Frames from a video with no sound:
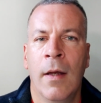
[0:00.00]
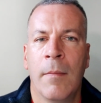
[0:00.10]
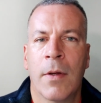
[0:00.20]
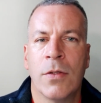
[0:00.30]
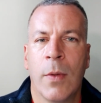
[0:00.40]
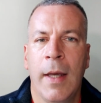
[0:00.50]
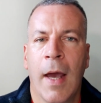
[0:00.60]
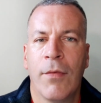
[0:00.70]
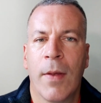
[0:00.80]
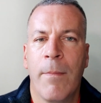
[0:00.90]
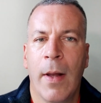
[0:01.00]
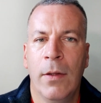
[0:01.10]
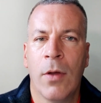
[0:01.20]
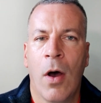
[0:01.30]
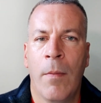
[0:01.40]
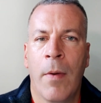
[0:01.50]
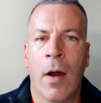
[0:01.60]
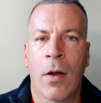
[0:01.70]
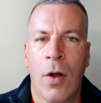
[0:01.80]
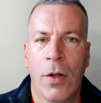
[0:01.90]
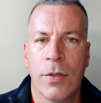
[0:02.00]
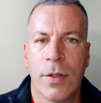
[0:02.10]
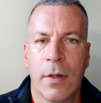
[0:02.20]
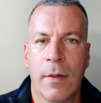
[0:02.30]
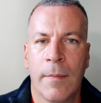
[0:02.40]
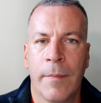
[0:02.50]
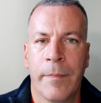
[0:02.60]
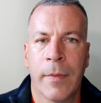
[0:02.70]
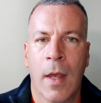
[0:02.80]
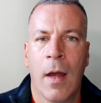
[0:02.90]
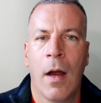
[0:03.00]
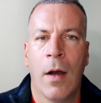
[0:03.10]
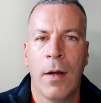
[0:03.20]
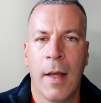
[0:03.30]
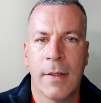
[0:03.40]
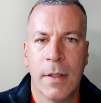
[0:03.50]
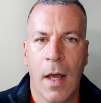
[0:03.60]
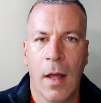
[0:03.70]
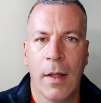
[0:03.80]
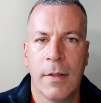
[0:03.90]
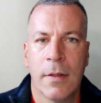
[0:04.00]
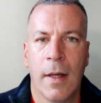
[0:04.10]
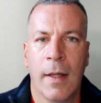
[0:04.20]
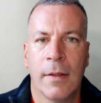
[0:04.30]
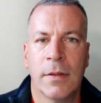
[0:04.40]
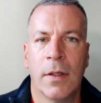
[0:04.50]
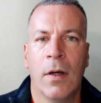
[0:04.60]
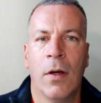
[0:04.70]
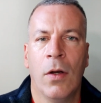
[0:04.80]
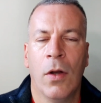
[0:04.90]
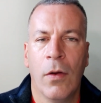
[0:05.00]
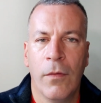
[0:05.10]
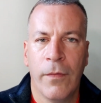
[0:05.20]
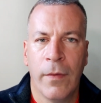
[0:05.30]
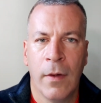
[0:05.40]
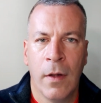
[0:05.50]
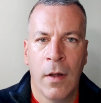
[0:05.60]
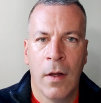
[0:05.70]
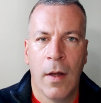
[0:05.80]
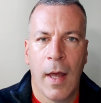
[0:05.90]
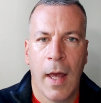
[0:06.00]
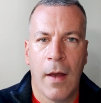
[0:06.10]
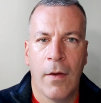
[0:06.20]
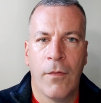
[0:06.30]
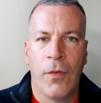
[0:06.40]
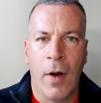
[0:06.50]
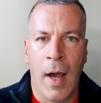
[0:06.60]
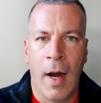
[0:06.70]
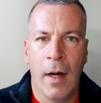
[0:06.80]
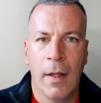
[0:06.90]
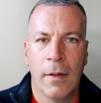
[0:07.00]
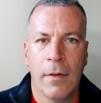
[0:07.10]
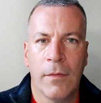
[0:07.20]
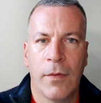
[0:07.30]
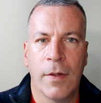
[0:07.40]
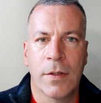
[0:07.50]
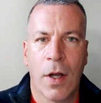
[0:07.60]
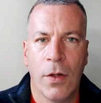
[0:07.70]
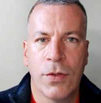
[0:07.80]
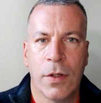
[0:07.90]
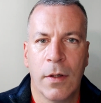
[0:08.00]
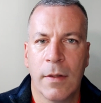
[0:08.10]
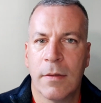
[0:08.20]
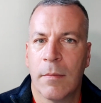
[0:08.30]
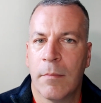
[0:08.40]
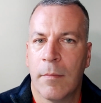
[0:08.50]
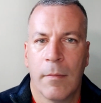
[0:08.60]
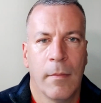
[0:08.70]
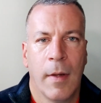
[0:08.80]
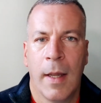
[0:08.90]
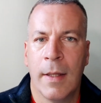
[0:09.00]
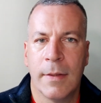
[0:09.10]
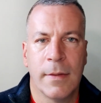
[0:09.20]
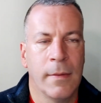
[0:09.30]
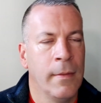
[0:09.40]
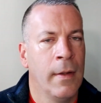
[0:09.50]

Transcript: because we have to build up our culture and its knowledge, its love for Ireland, for its culture, its